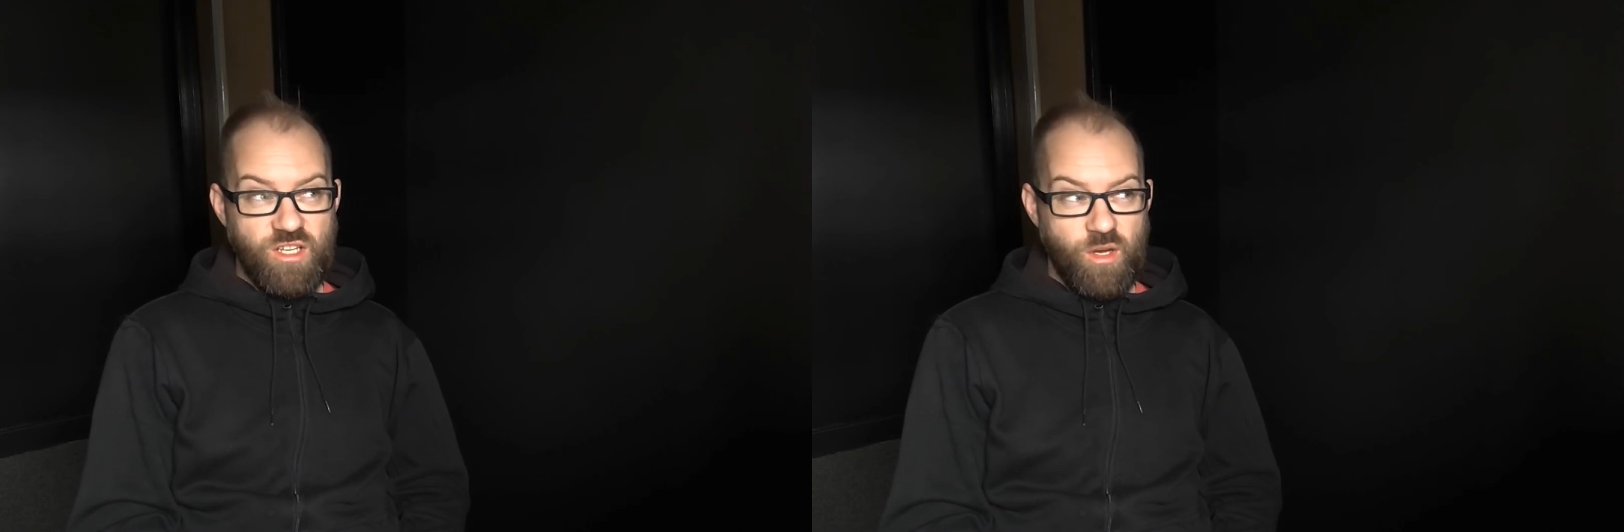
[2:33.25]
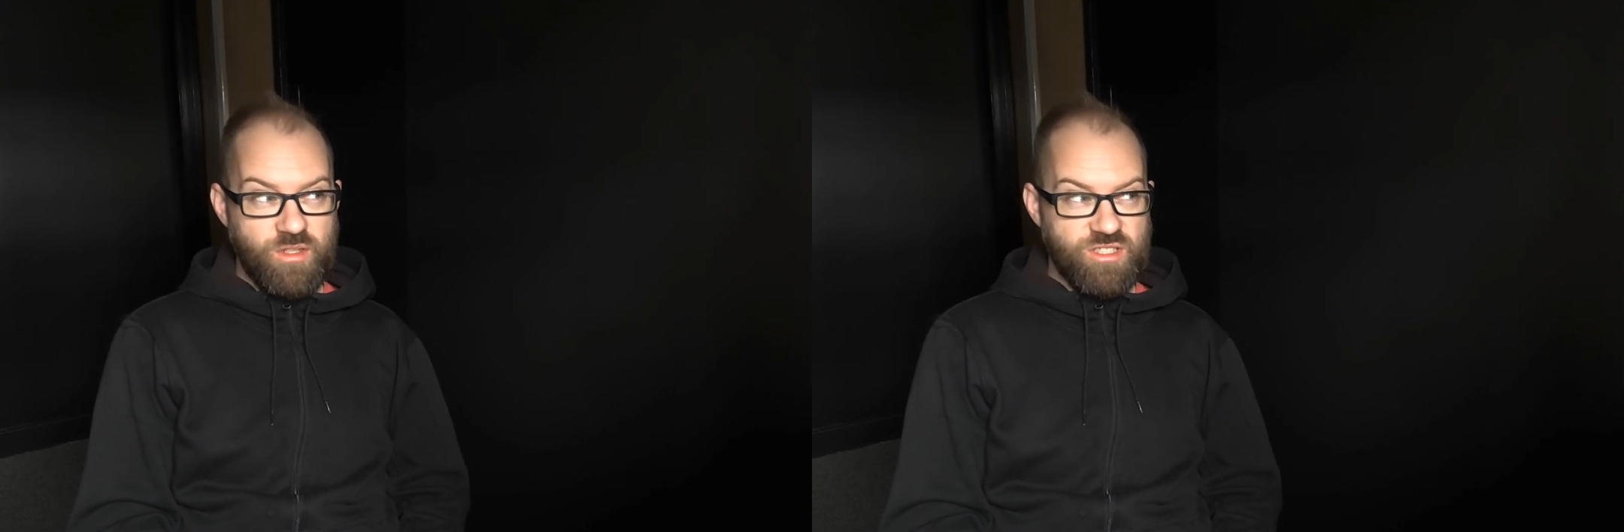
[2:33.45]

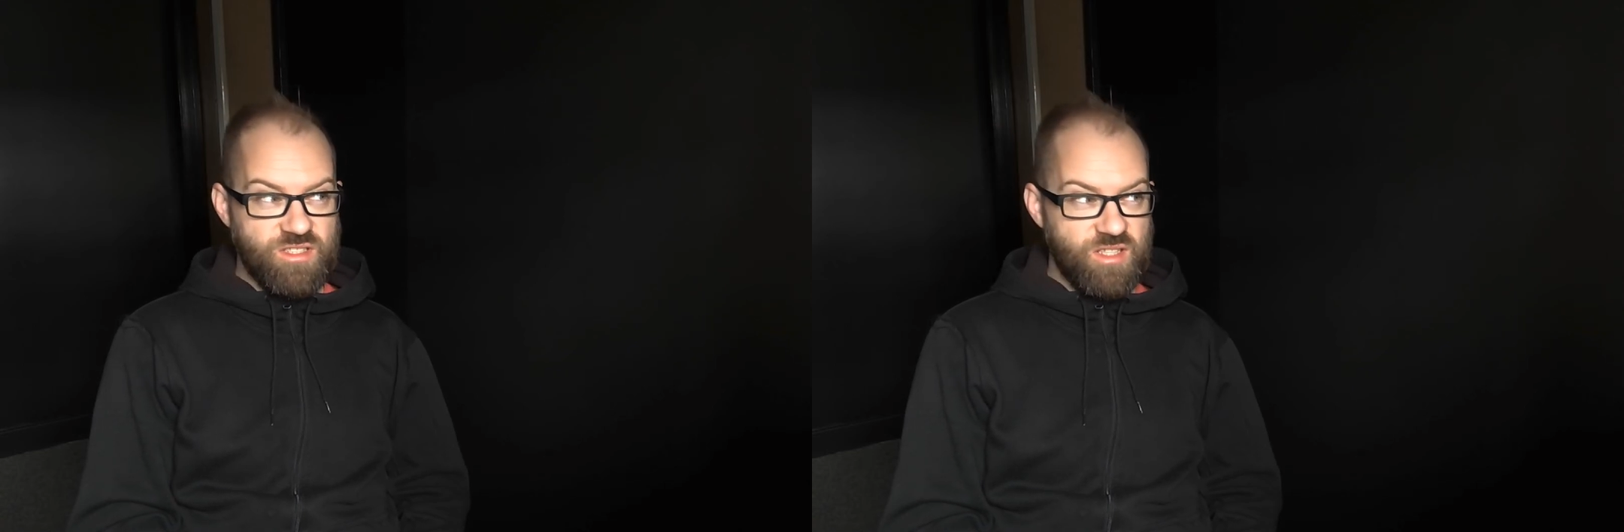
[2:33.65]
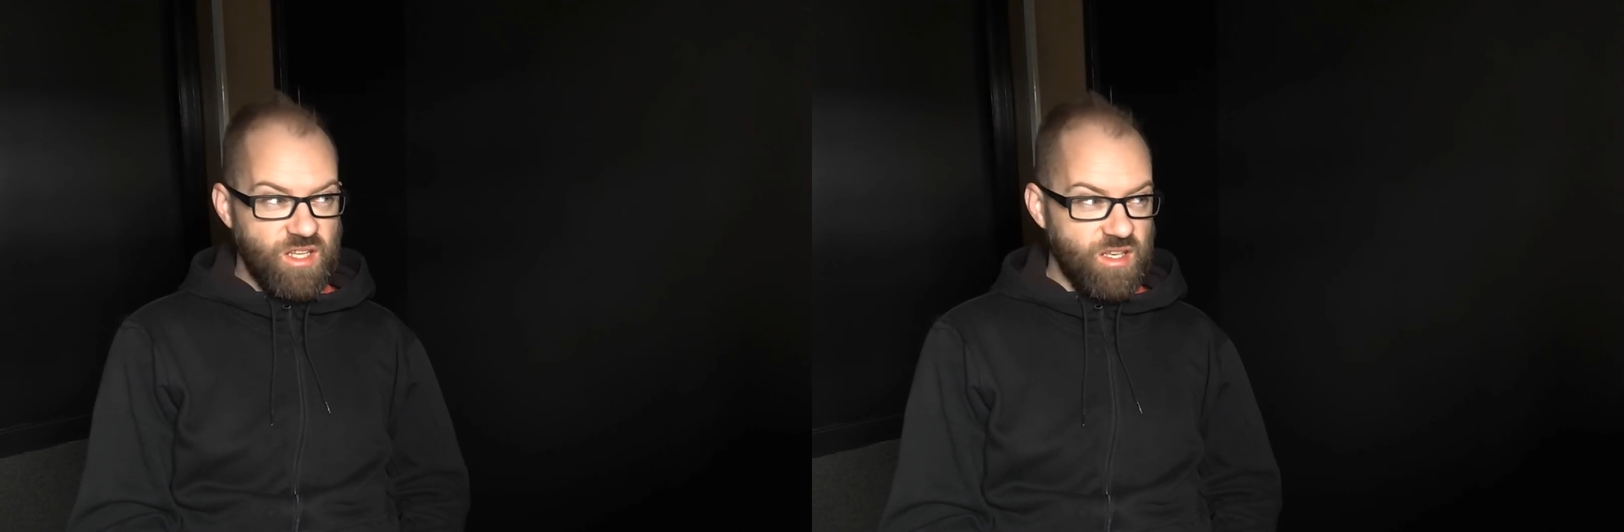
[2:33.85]
know what she's
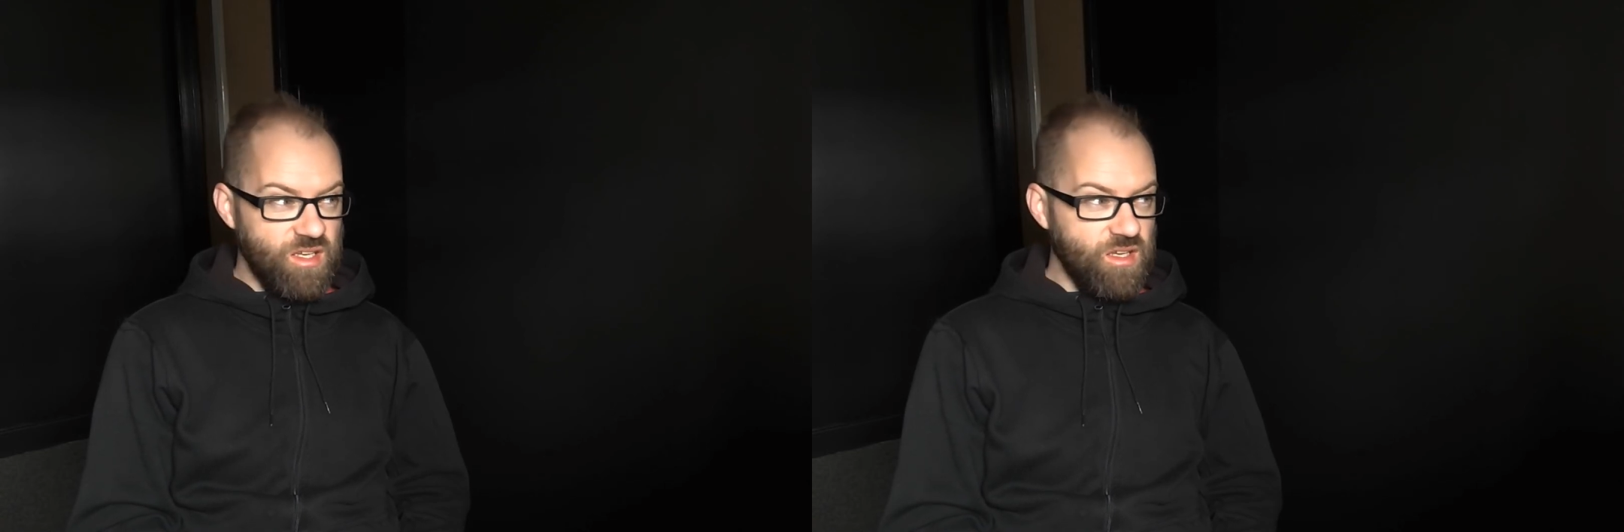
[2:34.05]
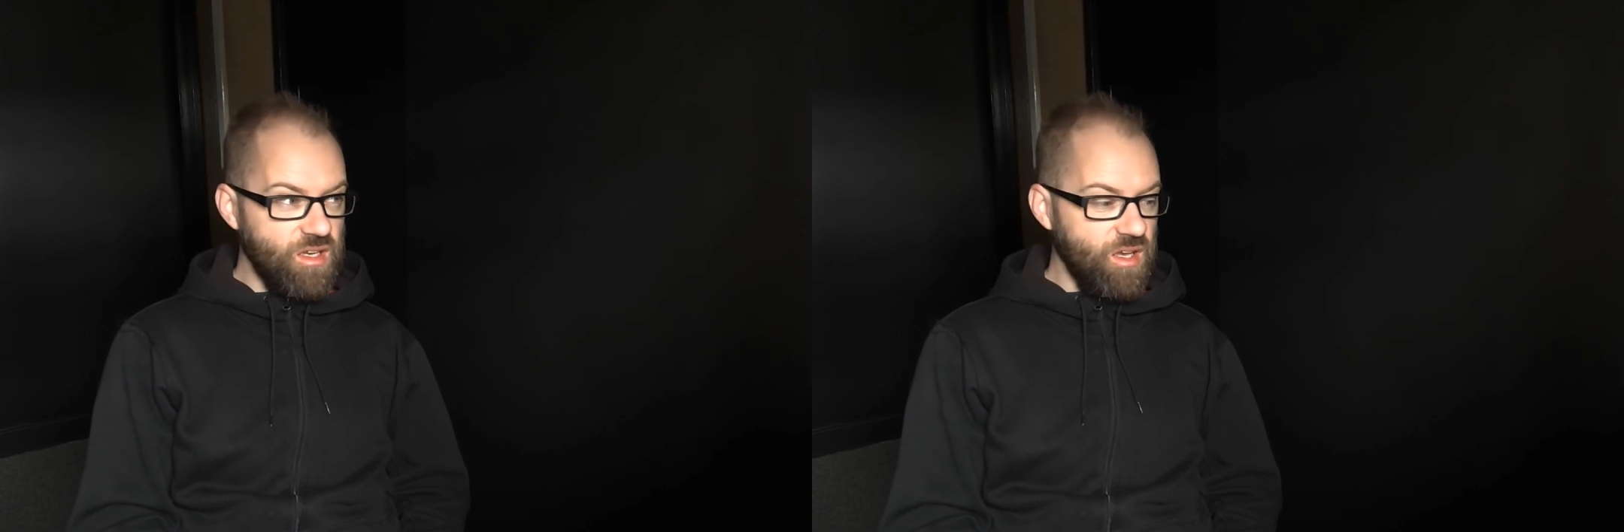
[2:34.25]

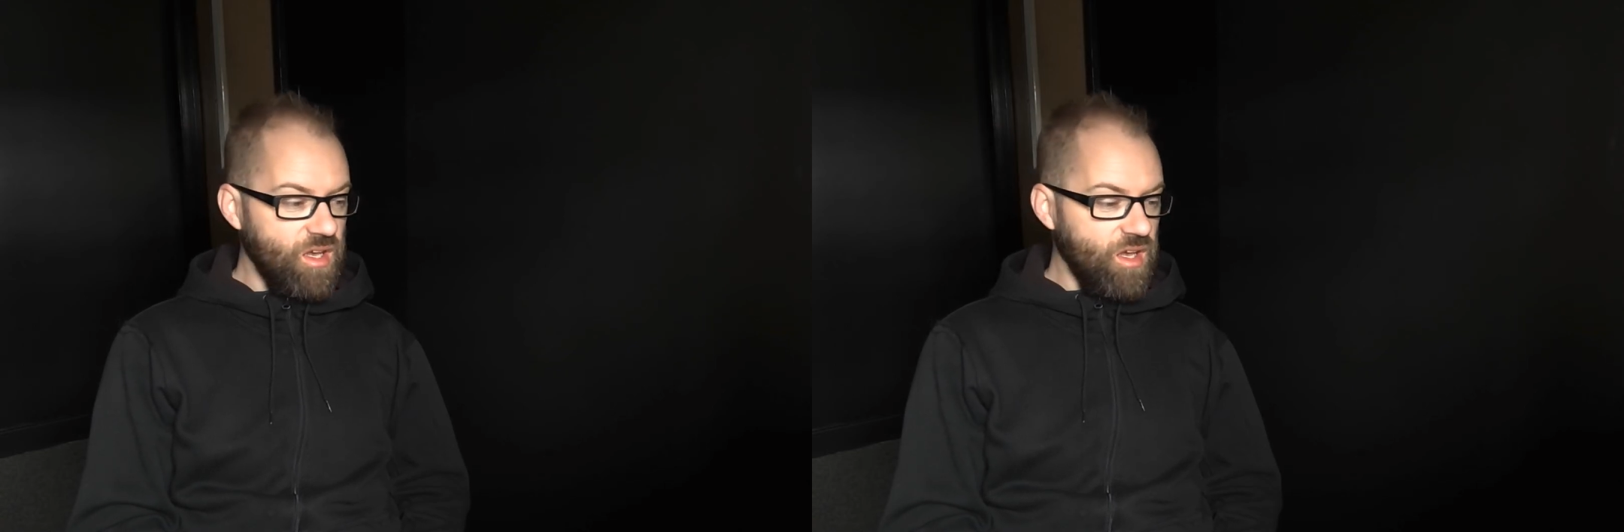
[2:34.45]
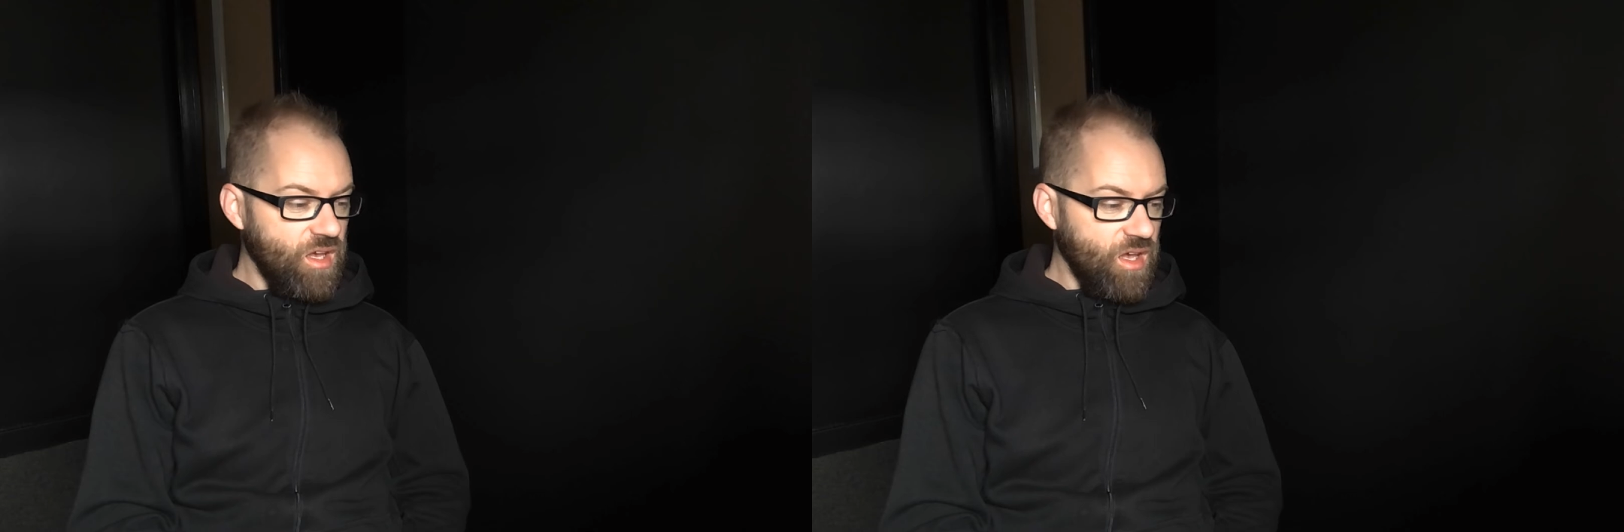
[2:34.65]
thinking.
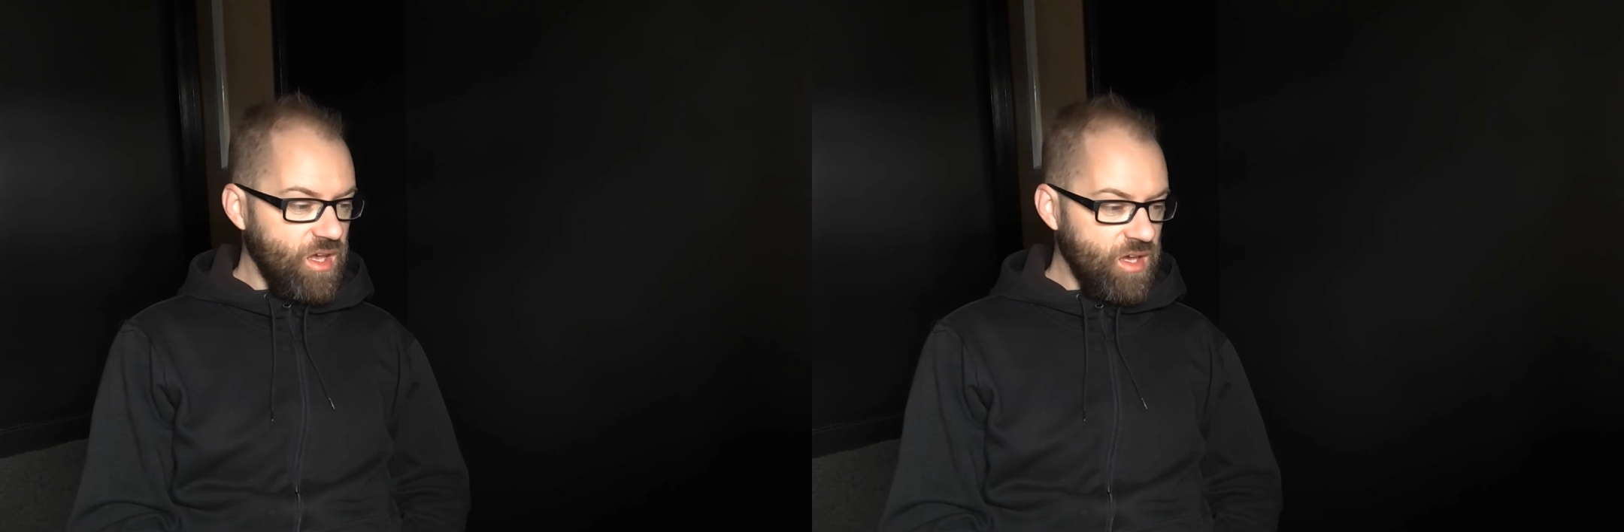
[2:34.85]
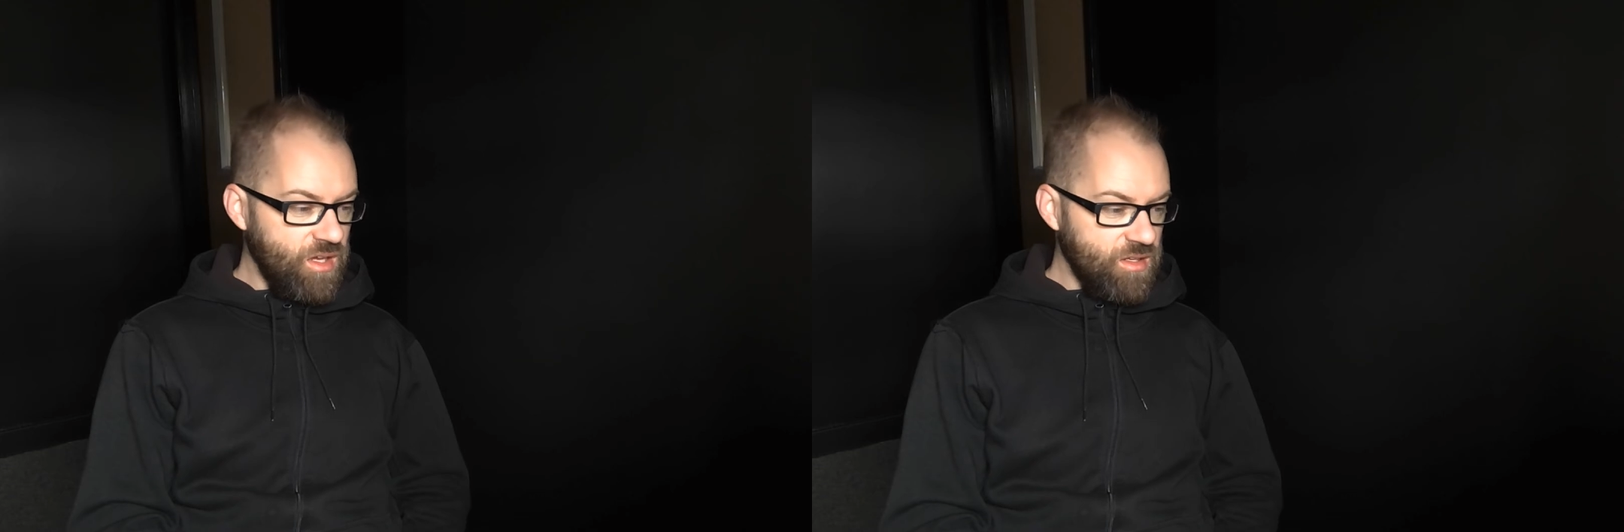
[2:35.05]

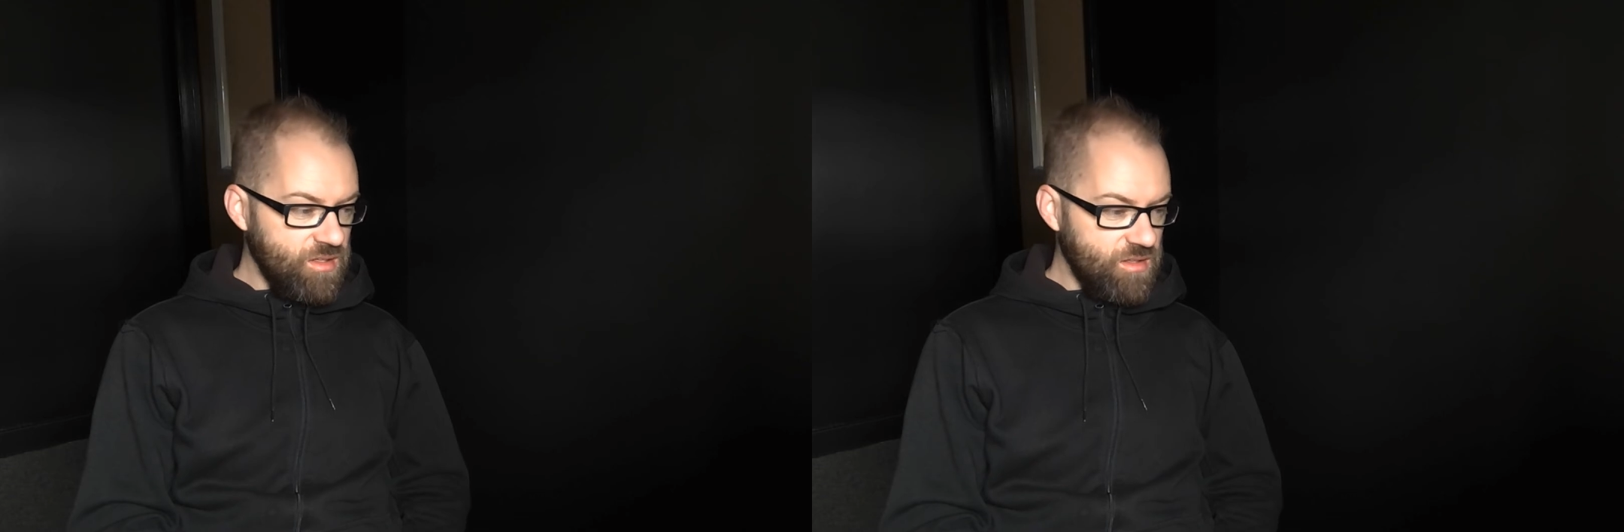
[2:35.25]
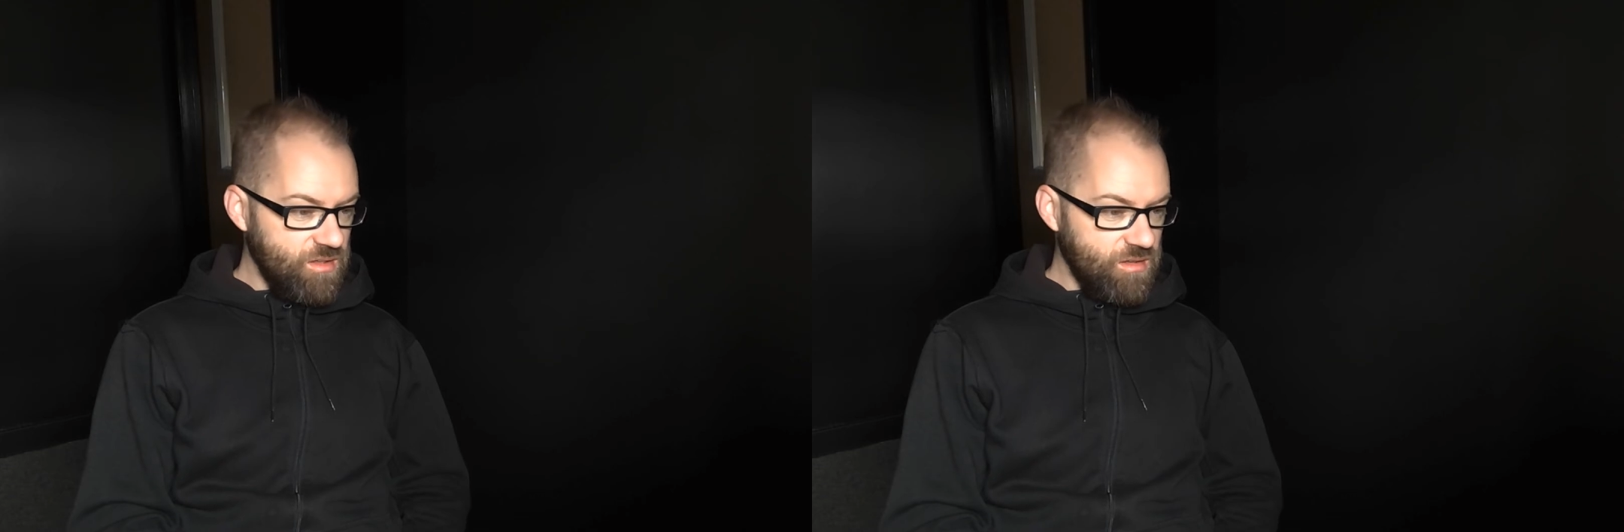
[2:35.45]

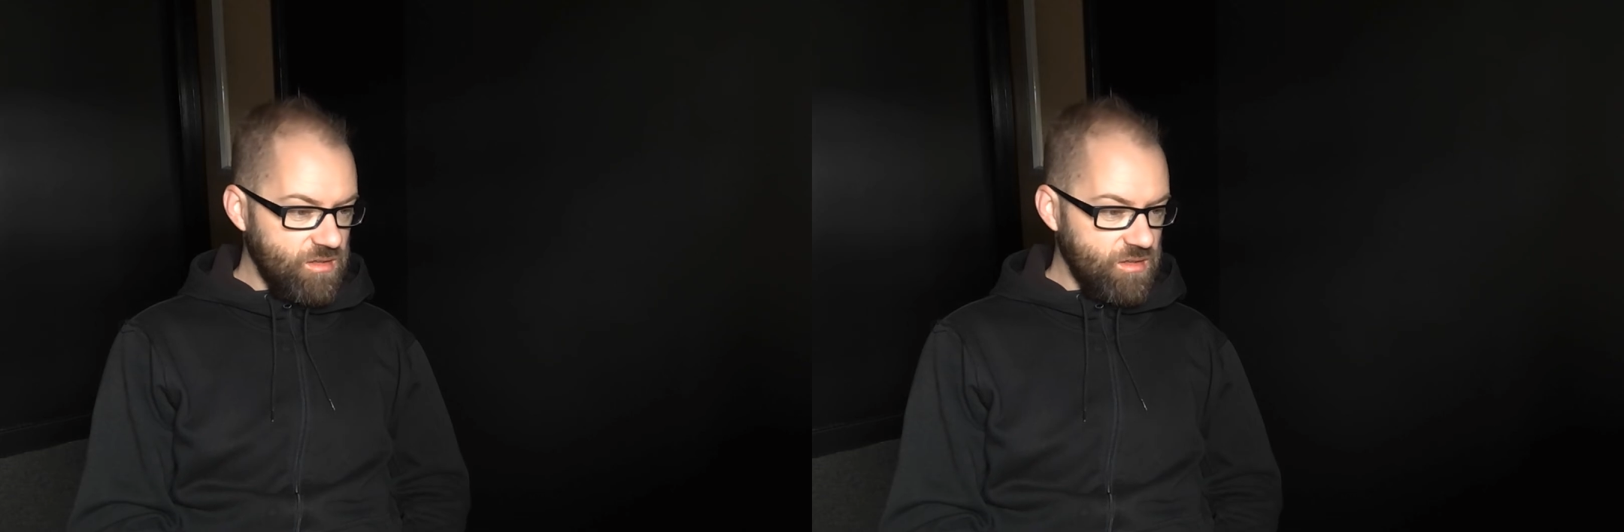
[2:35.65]
And